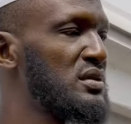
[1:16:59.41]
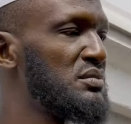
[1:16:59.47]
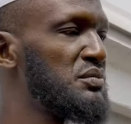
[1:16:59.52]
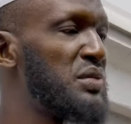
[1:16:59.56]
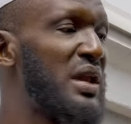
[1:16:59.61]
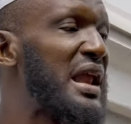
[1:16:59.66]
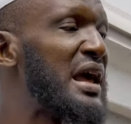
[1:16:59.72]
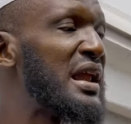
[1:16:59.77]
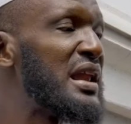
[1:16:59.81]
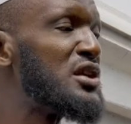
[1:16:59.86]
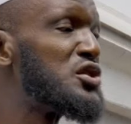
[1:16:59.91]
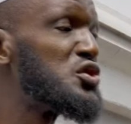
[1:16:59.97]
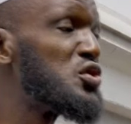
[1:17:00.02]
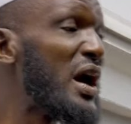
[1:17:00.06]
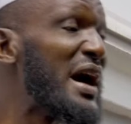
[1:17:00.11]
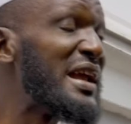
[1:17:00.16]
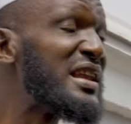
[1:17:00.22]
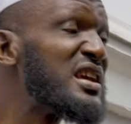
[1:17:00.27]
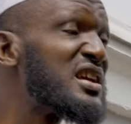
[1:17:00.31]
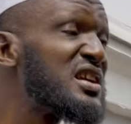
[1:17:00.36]
Be lazy, you
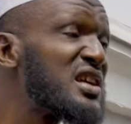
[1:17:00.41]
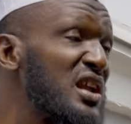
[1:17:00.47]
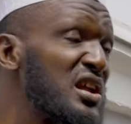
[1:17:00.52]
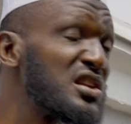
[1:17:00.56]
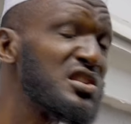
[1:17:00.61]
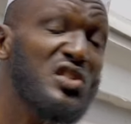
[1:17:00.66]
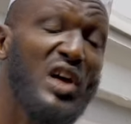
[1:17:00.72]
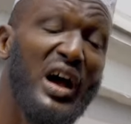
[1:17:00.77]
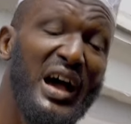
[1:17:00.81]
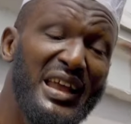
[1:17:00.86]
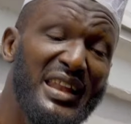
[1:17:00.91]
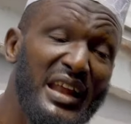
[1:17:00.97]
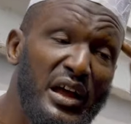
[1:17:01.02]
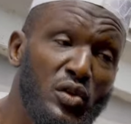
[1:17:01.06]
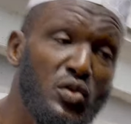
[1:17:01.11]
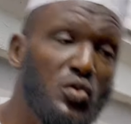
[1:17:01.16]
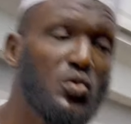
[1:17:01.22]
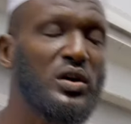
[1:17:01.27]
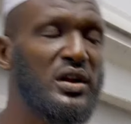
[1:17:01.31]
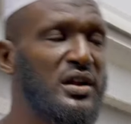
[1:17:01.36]
are the crest, your head are
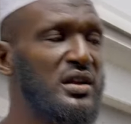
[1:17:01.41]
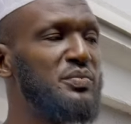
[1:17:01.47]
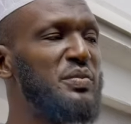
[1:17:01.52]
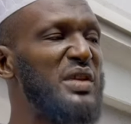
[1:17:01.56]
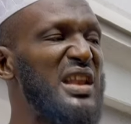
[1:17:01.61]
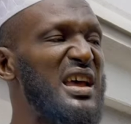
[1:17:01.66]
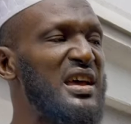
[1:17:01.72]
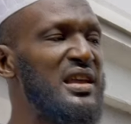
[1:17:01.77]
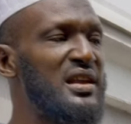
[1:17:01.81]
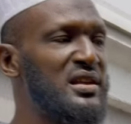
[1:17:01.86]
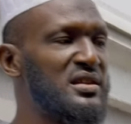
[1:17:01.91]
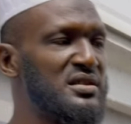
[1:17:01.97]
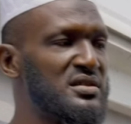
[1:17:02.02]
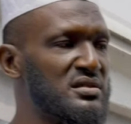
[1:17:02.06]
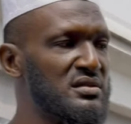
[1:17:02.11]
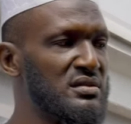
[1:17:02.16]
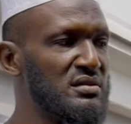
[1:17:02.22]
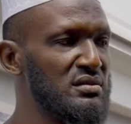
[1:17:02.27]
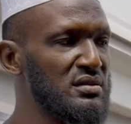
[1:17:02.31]
no correct, be lazy.